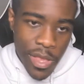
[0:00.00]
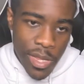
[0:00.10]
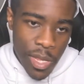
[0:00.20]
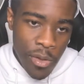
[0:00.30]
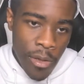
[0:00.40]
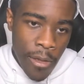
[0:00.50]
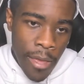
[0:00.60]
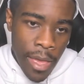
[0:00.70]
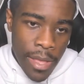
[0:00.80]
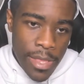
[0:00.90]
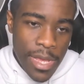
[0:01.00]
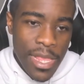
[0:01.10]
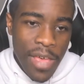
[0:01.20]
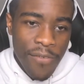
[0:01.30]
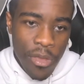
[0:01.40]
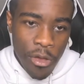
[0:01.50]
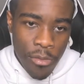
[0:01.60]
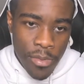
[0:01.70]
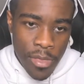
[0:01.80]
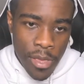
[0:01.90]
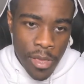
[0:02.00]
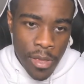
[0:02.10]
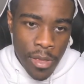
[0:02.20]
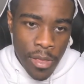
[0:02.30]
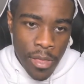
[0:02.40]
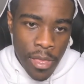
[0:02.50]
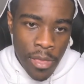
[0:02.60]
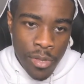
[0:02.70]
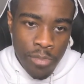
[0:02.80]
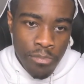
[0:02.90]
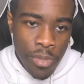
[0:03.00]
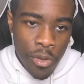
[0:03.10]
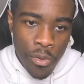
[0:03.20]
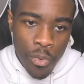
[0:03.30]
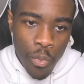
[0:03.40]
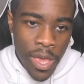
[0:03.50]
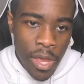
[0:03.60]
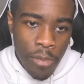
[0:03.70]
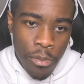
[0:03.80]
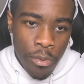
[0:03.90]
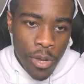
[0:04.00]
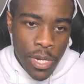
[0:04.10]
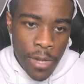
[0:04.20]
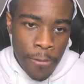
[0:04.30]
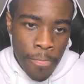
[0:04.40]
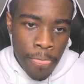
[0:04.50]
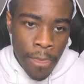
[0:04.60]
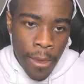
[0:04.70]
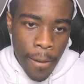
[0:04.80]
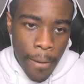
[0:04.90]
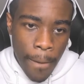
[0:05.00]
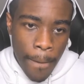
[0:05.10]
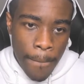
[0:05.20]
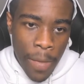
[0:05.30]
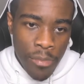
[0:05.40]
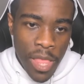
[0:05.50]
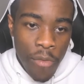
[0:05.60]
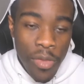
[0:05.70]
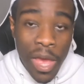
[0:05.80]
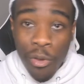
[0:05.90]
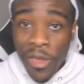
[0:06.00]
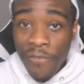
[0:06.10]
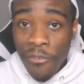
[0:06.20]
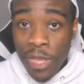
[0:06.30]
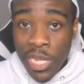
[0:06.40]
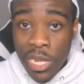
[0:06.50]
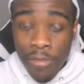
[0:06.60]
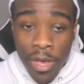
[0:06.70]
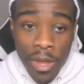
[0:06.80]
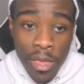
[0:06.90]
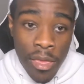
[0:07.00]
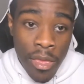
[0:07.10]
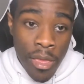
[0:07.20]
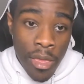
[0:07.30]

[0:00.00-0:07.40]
So that's that for the COPPA thing. It was blown way out of proportion. Um, I'm glad we got more information about it.